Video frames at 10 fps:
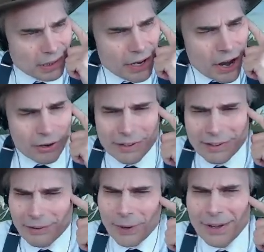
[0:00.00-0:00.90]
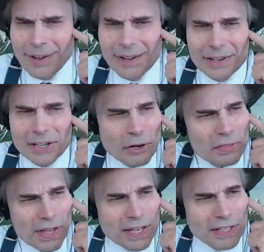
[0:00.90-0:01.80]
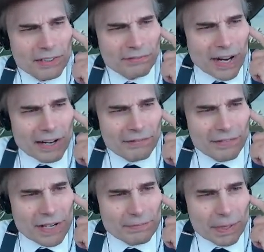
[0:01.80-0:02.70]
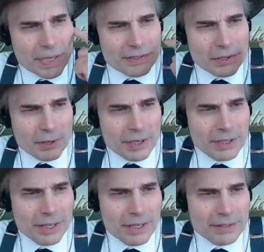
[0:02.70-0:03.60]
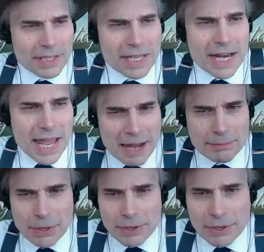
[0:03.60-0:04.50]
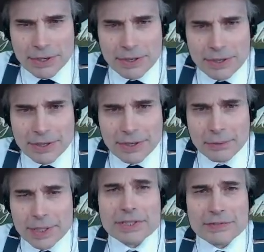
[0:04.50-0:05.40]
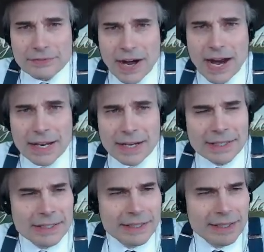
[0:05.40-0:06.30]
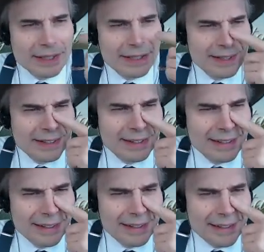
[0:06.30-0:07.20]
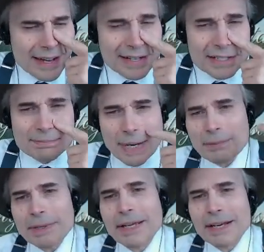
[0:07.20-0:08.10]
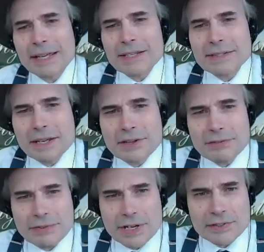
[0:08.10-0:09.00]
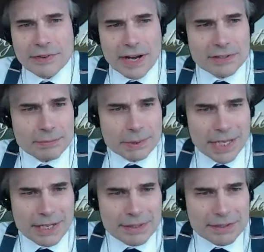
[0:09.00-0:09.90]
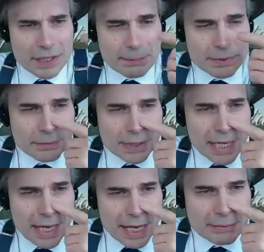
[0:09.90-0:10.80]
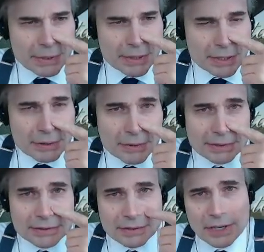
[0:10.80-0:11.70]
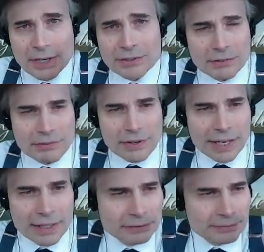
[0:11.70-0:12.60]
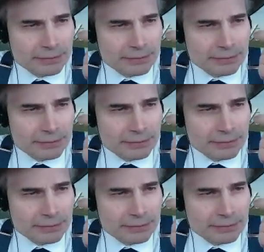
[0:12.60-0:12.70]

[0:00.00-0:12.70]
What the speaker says: No, thank you to fried fish, but he is going to eat a hamburger, which is fried. And he's probably going to eat either French fries or potato chips with that hamburger, which are also fried.